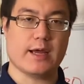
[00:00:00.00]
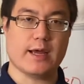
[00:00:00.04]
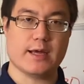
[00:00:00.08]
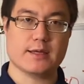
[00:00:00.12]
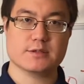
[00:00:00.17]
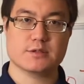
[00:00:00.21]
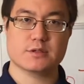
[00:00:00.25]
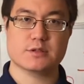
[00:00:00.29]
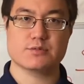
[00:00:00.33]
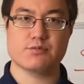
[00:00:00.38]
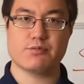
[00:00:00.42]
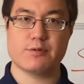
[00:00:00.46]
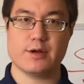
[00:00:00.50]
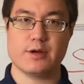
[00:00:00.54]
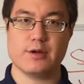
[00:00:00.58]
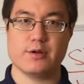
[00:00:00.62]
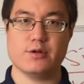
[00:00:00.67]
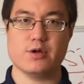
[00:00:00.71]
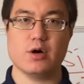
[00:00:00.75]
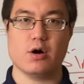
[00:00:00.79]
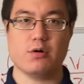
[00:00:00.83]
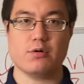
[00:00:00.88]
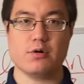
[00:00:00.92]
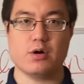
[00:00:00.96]
answers where you
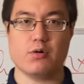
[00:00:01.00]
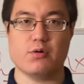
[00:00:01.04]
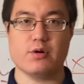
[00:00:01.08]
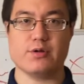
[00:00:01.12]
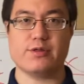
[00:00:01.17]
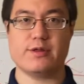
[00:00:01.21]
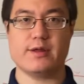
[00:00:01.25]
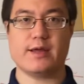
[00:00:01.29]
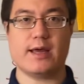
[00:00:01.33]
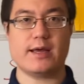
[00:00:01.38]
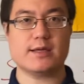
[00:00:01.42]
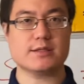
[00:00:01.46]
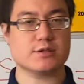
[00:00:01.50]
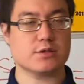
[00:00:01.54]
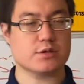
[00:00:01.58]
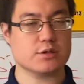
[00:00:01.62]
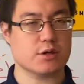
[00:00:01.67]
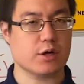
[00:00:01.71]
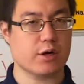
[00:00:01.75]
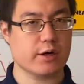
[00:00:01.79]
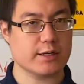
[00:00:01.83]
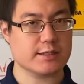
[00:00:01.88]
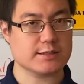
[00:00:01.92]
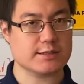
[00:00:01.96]
don't know what the answers
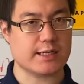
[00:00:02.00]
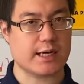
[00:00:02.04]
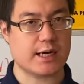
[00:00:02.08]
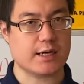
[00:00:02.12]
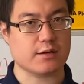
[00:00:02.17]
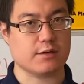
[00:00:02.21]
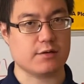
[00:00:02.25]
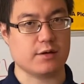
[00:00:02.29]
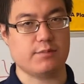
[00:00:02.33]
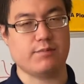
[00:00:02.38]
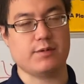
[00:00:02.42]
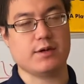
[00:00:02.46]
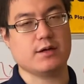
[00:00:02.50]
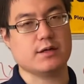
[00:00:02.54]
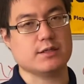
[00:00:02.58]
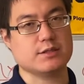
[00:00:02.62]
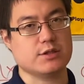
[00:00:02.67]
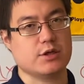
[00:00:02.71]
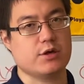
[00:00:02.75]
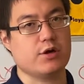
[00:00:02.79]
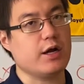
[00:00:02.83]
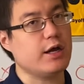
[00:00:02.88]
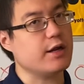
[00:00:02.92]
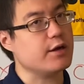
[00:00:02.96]
are exactly because
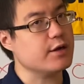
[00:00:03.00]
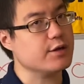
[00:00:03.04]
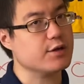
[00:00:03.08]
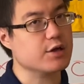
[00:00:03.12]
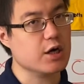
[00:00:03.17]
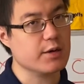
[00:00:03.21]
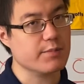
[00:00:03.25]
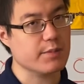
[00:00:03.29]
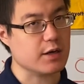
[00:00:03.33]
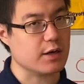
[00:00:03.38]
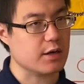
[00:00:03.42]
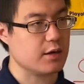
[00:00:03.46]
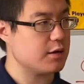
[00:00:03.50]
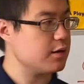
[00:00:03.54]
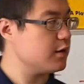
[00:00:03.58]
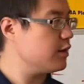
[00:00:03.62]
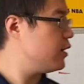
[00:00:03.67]
they're indeterminate.